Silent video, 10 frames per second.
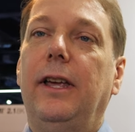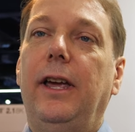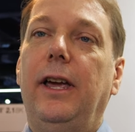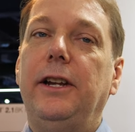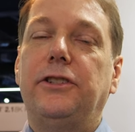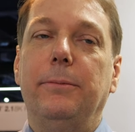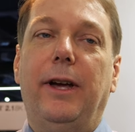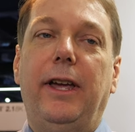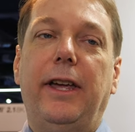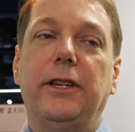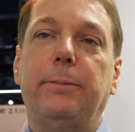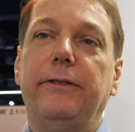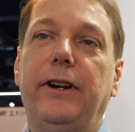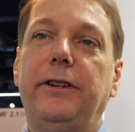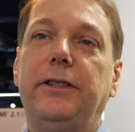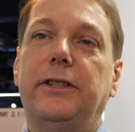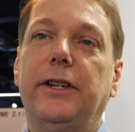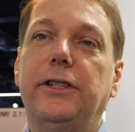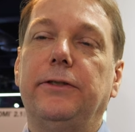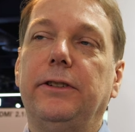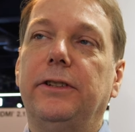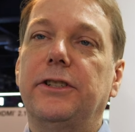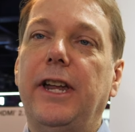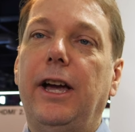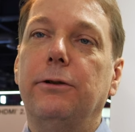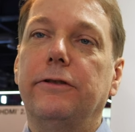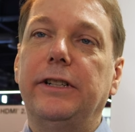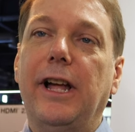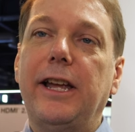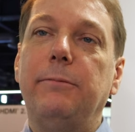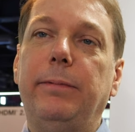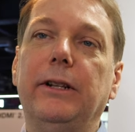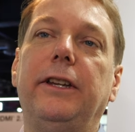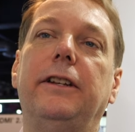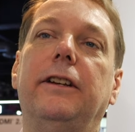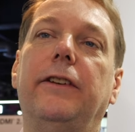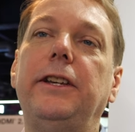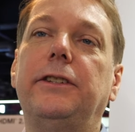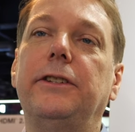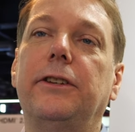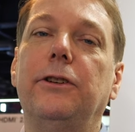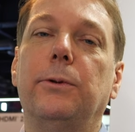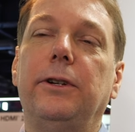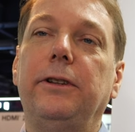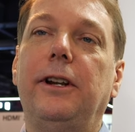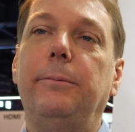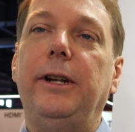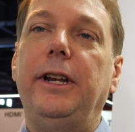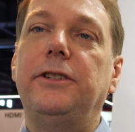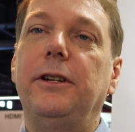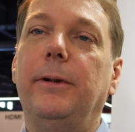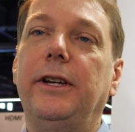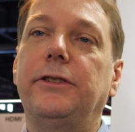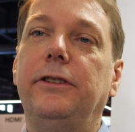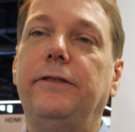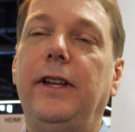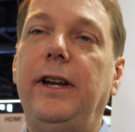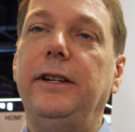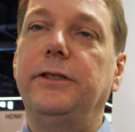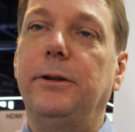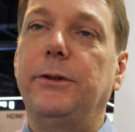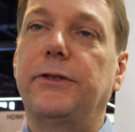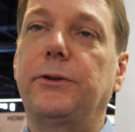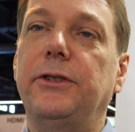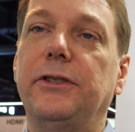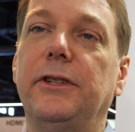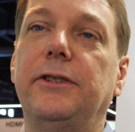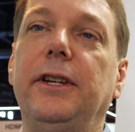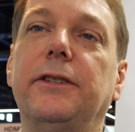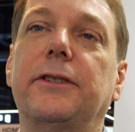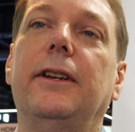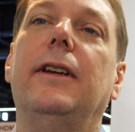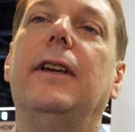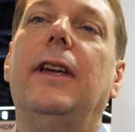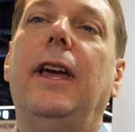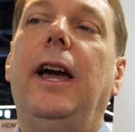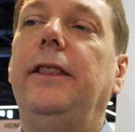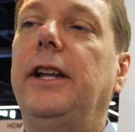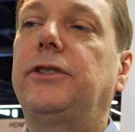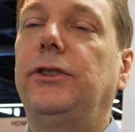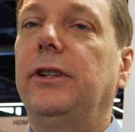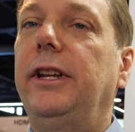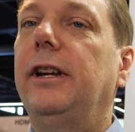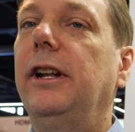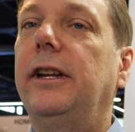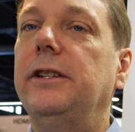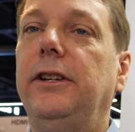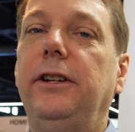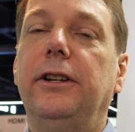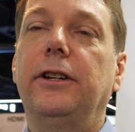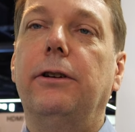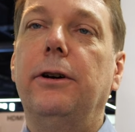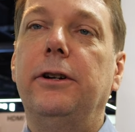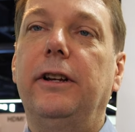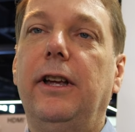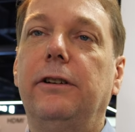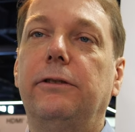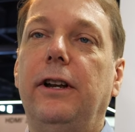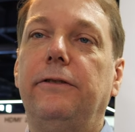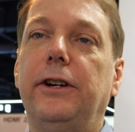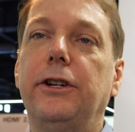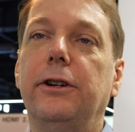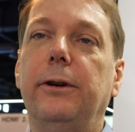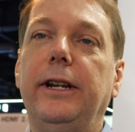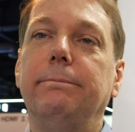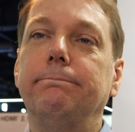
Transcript: HDMI has been very successful. There's now over 9 billion devices in the world that have been HDMI certified in terms of sources and sinks. And that's certainly going to continue to grow at a very good rate.